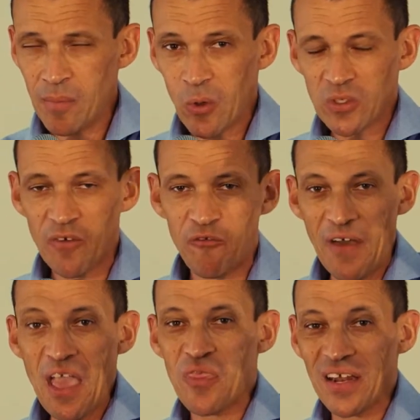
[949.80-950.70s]
because the
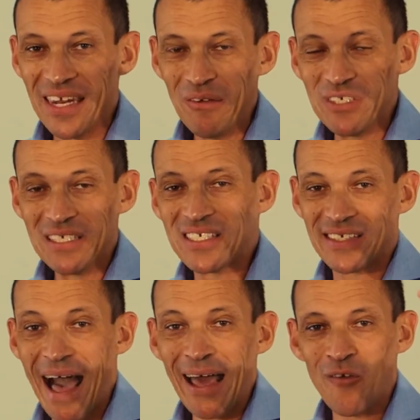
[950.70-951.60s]
faith that lives
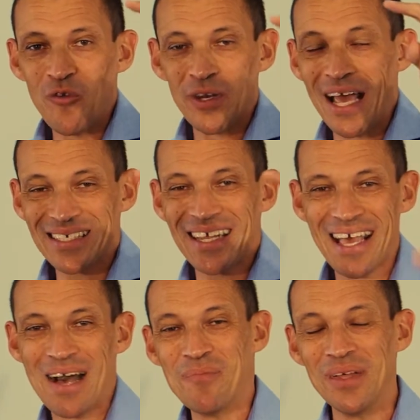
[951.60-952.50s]
inside of you doesn't
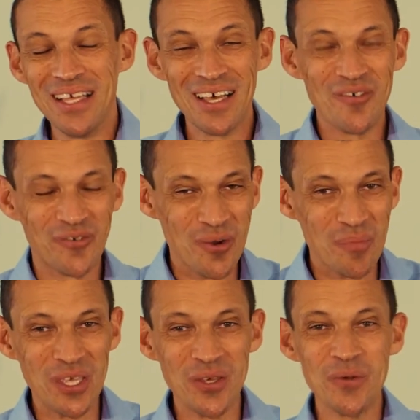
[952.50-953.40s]
come
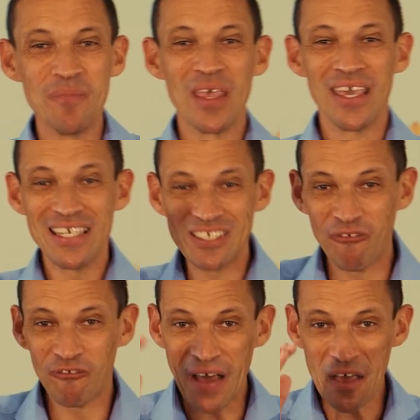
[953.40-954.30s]
from you. It's
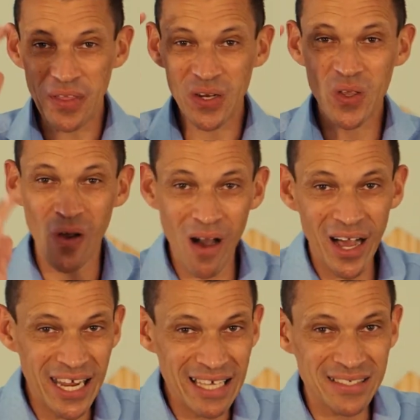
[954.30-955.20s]
a faith that
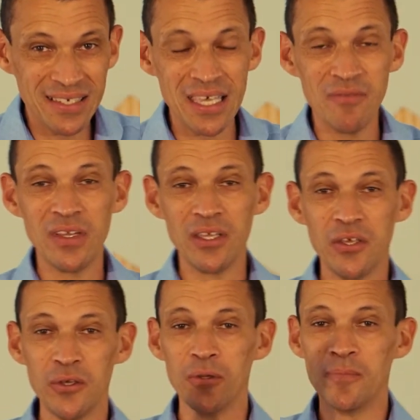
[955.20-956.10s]
God has given
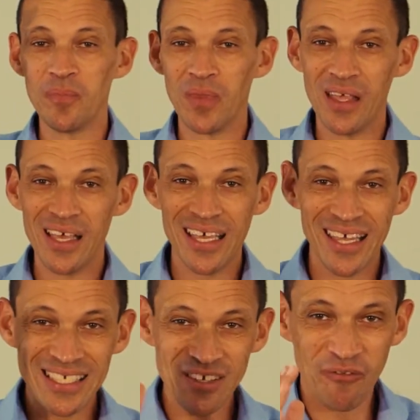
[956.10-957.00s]
you.
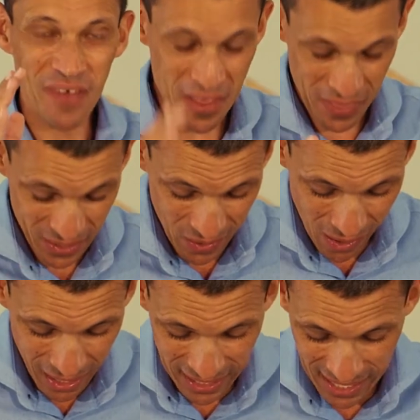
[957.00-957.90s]
It's a faith that
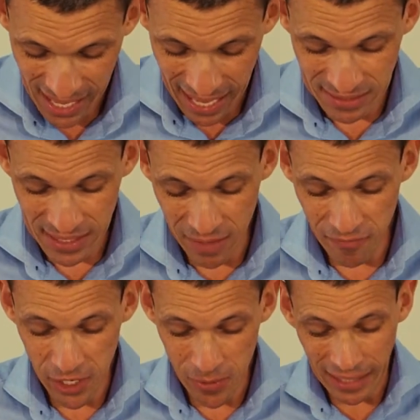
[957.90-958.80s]
God has
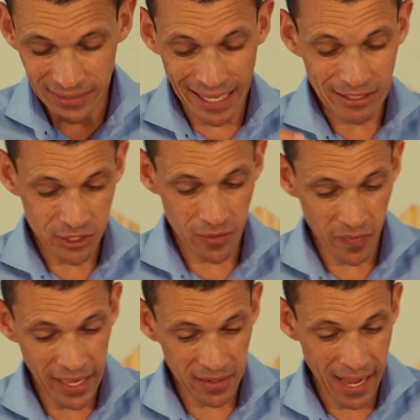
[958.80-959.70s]
given you. And I'll touch on
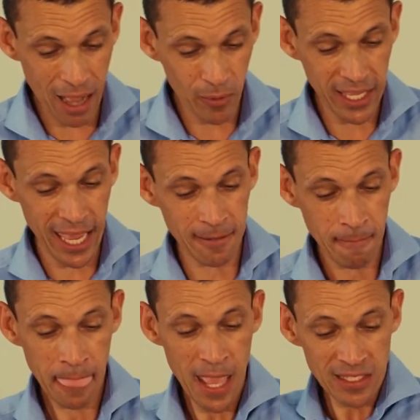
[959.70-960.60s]
that now again.
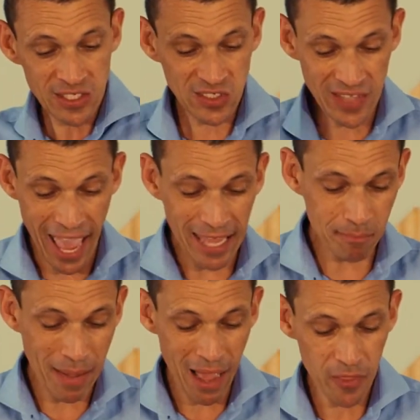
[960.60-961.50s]

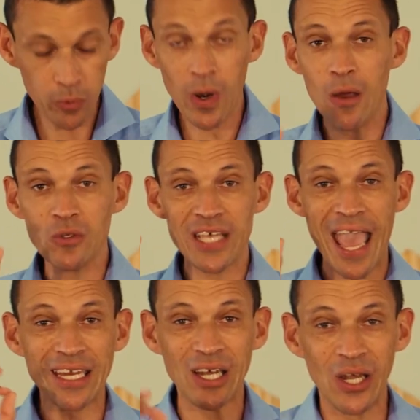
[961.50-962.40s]
Stand by the roads and